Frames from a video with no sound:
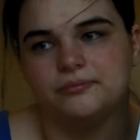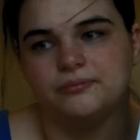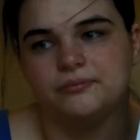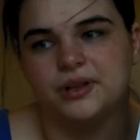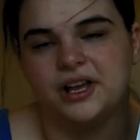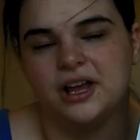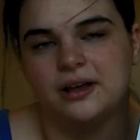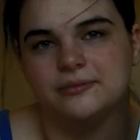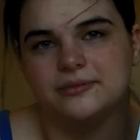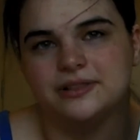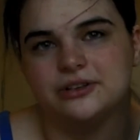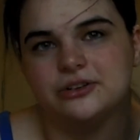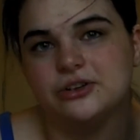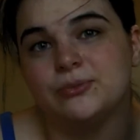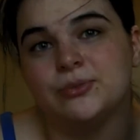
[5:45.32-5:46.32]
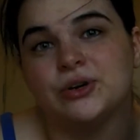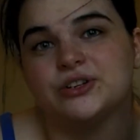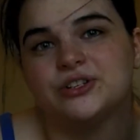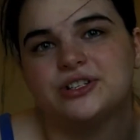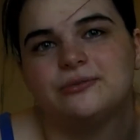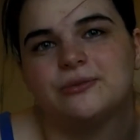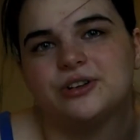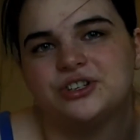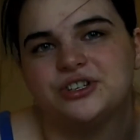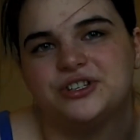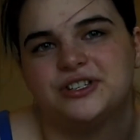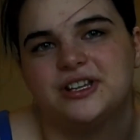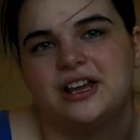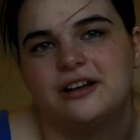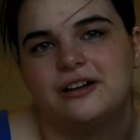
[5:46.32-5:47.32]
becomes a new person while
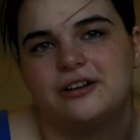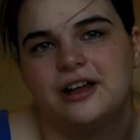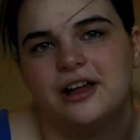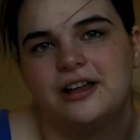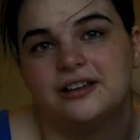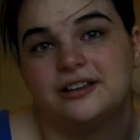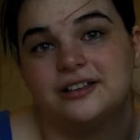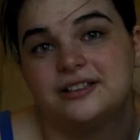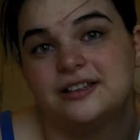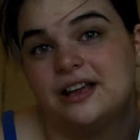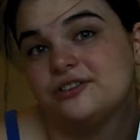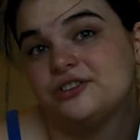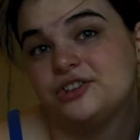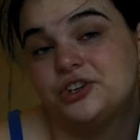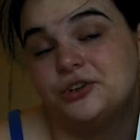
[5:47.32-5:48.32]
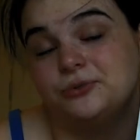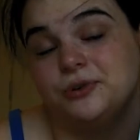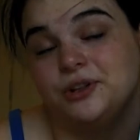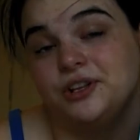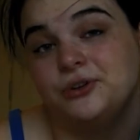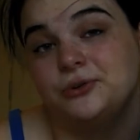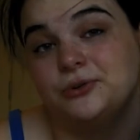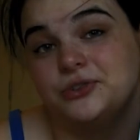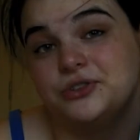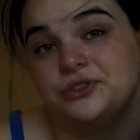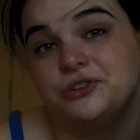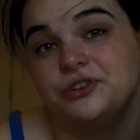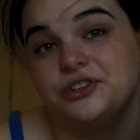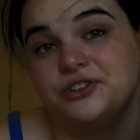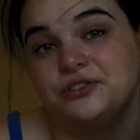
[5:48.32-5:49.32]
she's there, and it's actually a really cool
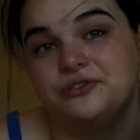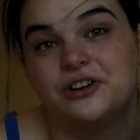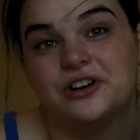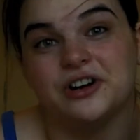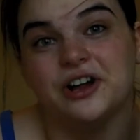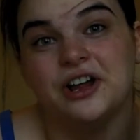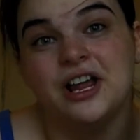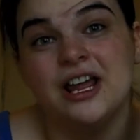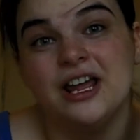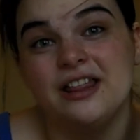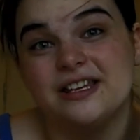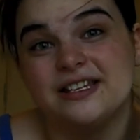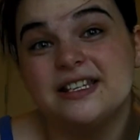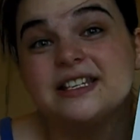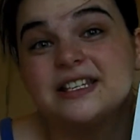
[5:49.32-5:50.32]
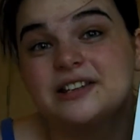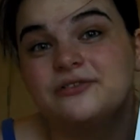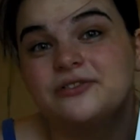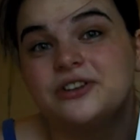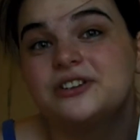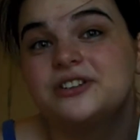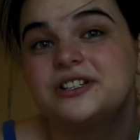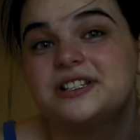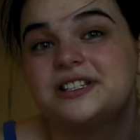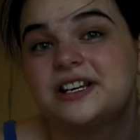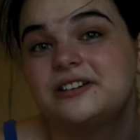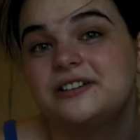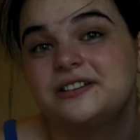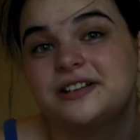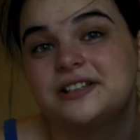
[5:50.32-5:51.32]
story so far. This is the first
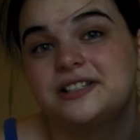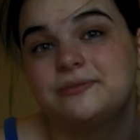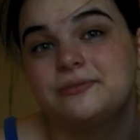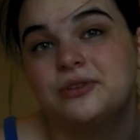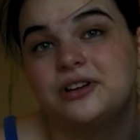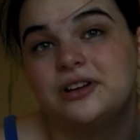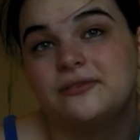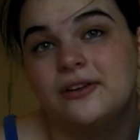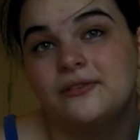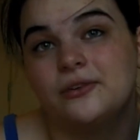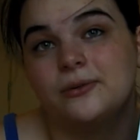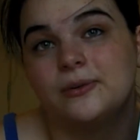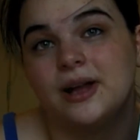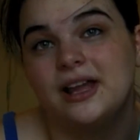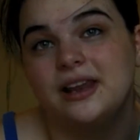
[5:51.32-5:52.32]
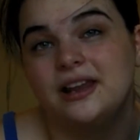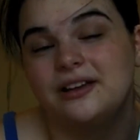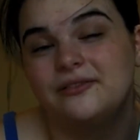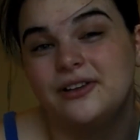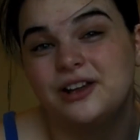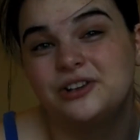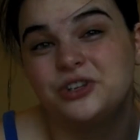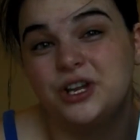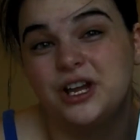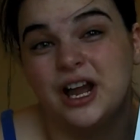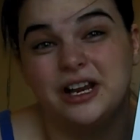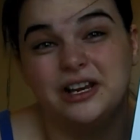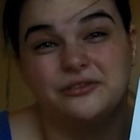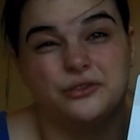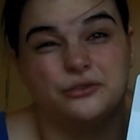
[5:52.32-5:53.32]
Sarah Dessen book I've ever read. I've actually
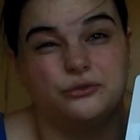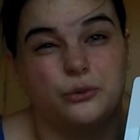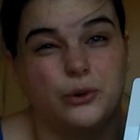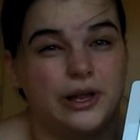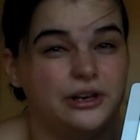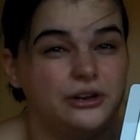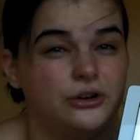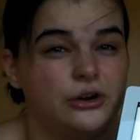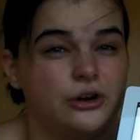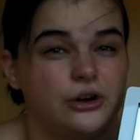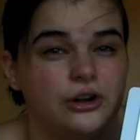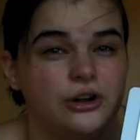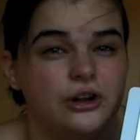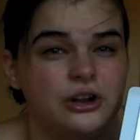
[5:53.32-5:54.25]
kind of avoided her